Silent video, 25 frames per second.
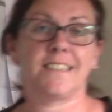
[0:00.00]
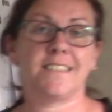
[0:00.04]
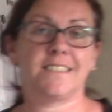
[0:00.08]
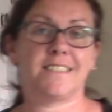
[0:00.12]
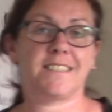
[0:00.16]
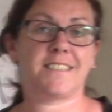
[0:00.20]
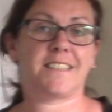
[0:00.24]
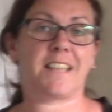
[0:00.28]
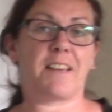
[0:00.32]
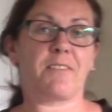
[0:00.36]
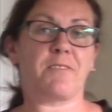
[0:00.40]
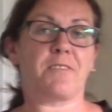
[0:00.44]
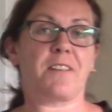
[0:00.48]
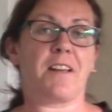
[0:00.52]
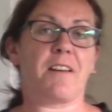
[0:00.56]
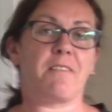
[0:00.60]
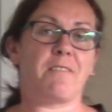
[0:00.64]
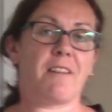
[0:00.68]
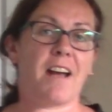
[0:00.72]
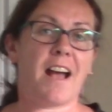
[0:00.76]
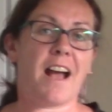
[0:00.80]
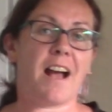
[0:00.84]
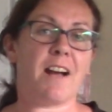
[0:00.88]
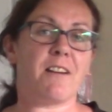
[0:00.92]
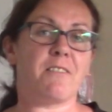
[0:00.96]
Don't know
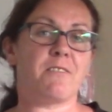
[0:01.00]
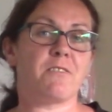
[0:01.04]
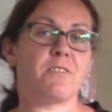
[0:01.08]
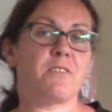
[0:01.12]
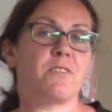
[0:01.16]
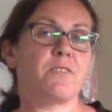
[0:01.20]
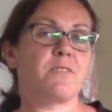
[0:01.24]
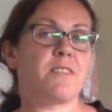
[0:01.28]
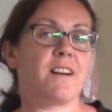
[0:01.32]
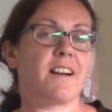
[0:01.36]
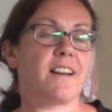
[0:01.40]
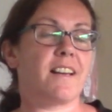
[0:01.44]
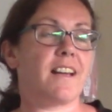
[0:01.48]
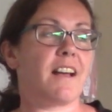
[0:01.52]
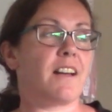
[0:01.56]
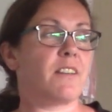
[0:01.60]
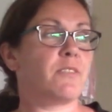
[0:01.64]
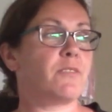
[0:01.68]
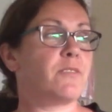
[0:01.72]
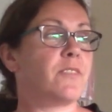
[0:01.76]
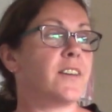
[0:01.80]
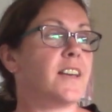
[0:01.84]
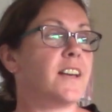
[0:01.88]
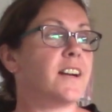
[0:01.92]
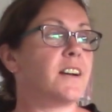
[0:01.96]
how quite I
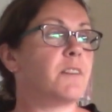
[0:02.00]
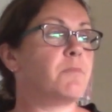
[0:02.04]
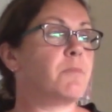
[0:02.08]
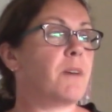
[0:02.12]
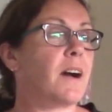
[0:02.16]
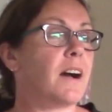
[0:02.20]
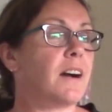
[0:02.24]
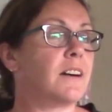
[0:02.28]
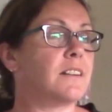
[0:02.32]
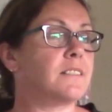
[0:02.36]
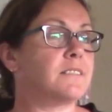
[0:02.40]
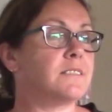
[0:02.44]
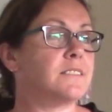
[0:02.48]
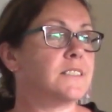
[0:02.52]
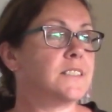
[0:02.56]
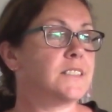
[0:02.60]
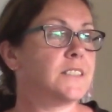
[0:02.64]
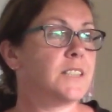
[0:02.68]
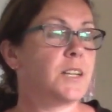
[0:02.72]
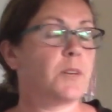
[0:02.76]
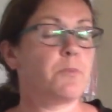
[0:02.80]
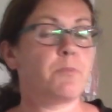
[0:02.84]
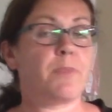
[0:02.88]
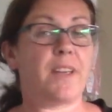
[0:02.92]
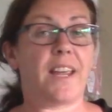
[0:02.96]
feel about
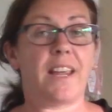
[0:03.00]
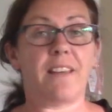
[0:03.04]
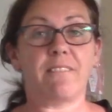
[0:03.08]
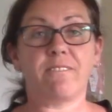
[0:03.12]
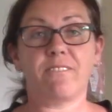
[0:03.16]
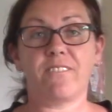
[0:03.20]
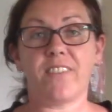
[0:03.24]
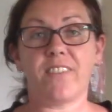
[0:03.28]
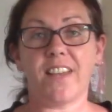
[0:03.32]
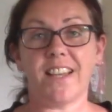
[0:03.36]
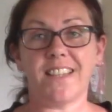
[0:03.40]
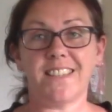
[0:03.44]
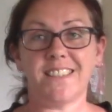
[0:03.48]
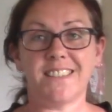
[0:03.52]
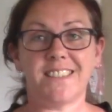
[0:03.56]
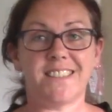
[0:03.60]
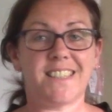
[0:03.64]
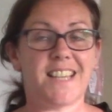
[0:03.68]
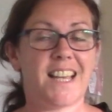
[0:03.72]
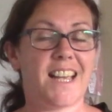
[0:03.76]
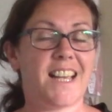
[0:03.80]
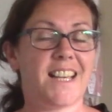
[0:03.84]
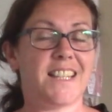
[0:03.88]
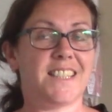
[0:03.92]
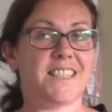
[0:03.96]
being
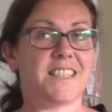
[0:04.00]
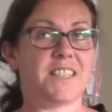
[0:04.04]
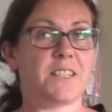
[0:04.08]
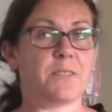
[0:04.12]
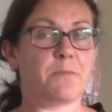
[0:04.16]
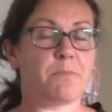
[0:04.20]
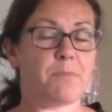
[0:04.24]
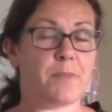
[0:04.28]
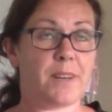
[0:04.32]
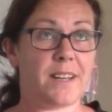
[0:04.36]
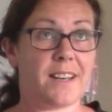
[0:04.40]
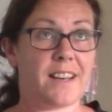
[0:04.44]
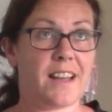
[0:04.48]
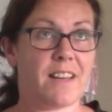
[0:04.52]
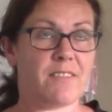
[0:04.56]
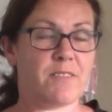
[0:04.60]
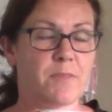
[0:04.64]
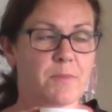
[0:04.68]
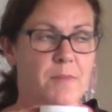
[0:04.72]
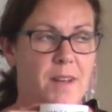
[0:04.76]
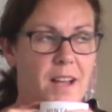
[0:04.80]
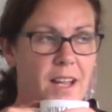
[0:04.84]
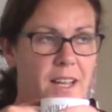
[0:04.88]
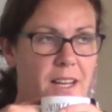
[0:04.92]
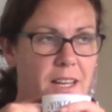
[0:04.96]
vintage, but never
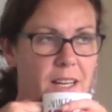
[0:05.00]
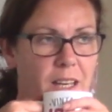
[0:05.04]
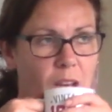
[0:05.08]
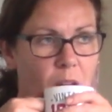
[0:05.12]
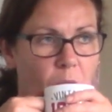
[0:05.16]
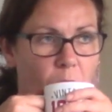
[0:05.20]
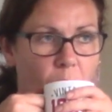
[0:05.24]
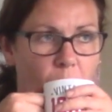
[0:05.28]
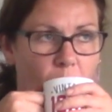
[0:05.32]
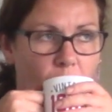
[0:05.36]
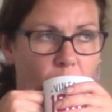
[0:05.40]
mind.